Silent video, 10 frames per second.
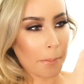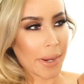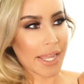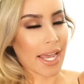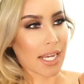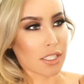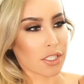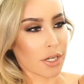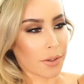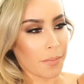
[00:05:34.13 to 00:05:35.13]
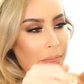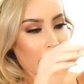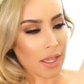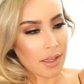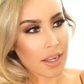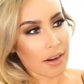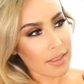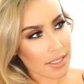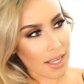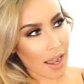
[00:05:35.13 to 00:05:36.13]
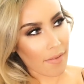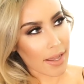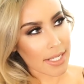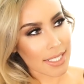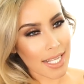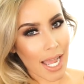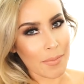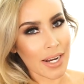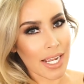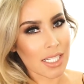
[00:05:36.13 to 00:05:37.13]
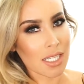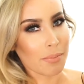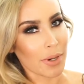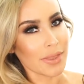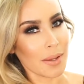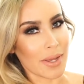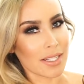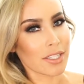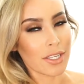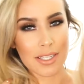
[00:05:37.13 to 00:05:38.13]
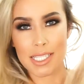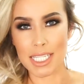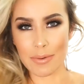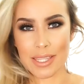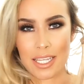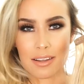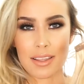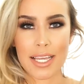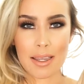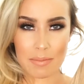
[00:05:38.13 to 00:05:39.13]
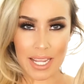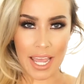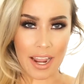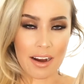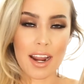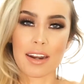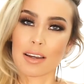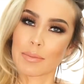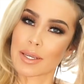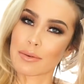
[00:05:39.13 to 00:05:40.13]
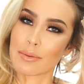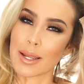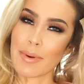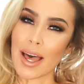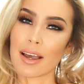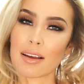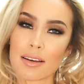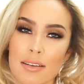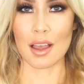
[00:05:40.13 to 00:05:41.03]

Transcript: but yeah, so here are the Zalas. I'm gonna actually put them in so you can see what they look like in my hair and I'll be right back.